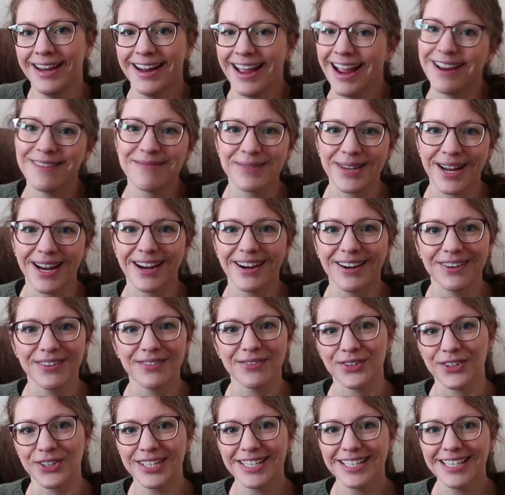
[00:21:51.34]
and I'm tired of
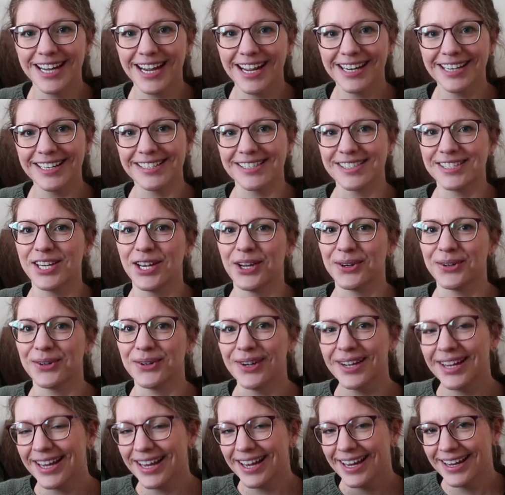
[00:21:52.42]
looking at it. So
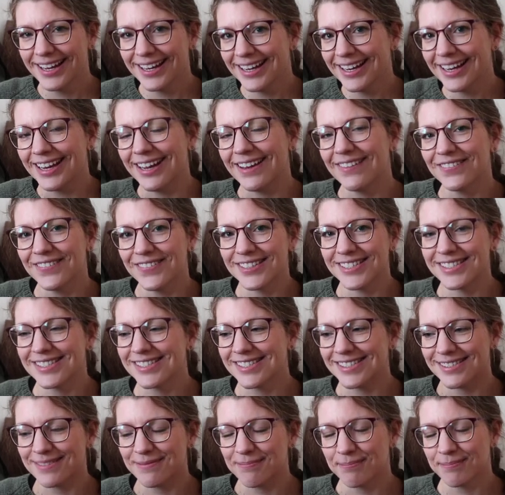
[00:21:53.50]
if
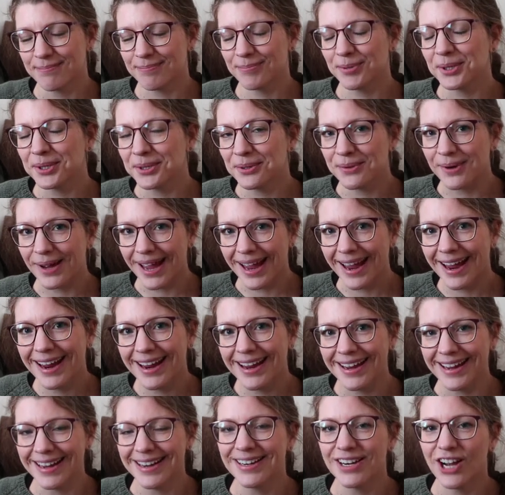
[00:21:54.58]
it's put away
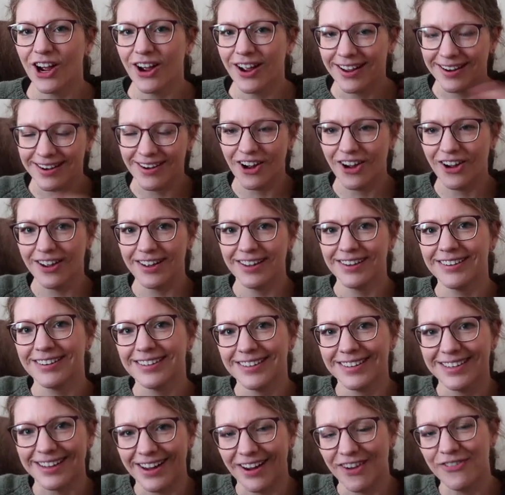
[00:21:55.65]
and not
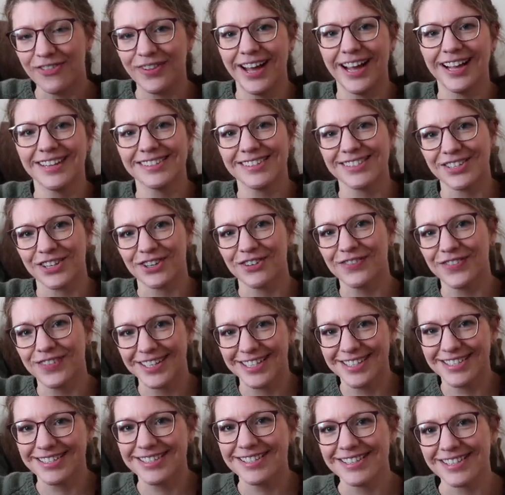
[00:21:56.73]
on a flat
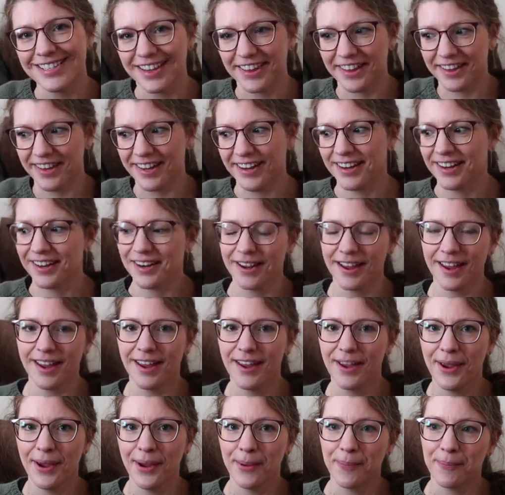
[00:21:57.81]
surface, then
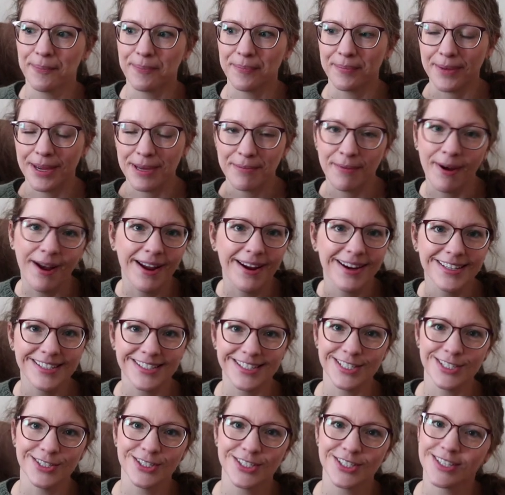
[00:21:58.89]
my mind's
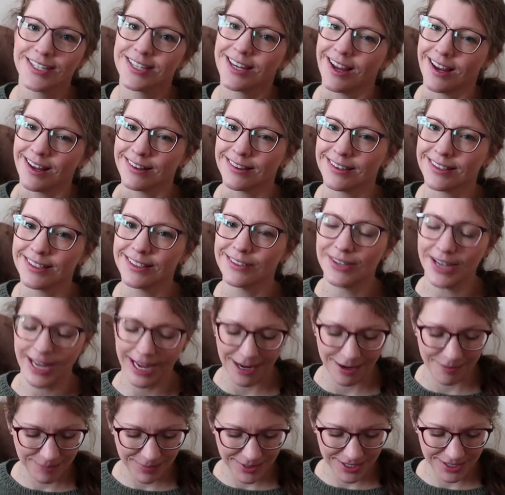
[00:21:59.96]
usually a little
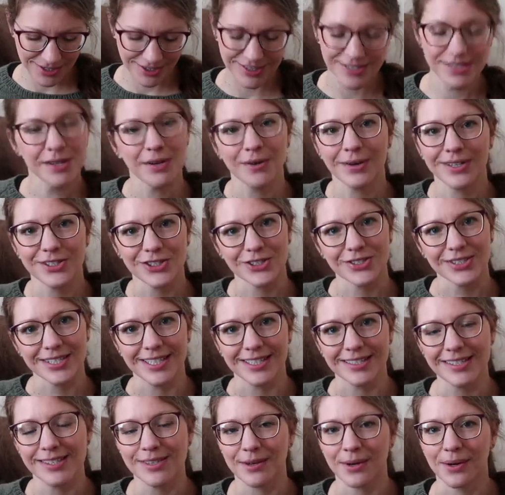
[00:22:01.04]
happier, so it just
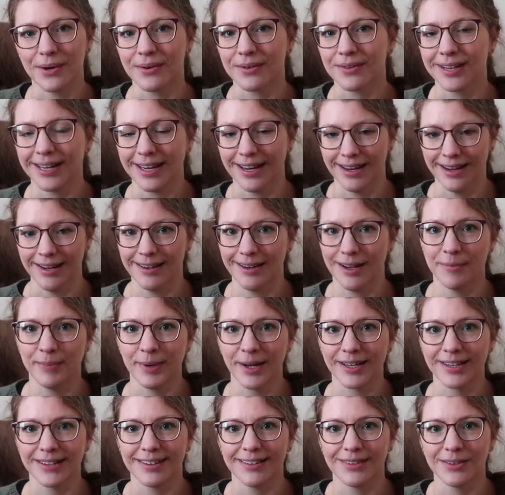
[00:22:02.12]
gets thrown in a
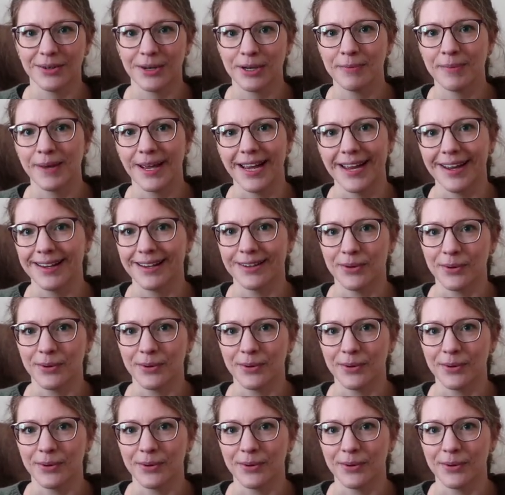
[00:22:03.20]
bucket or a bag